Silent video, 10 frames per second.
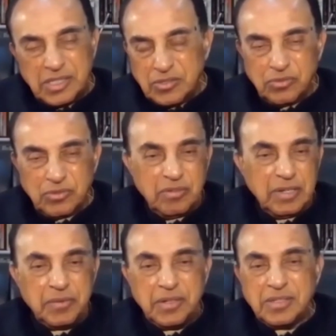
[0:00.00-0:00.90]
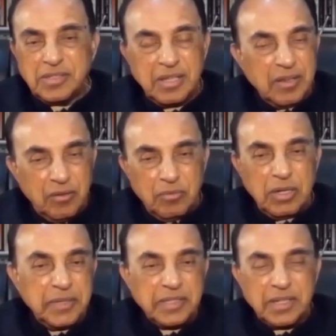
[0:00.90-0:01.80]
these pseudo-liberals
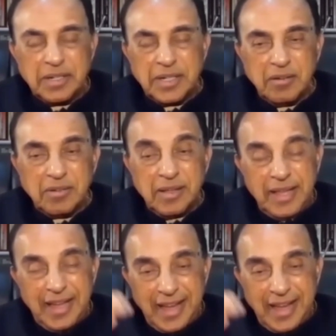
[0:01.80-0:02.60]
will be turned out.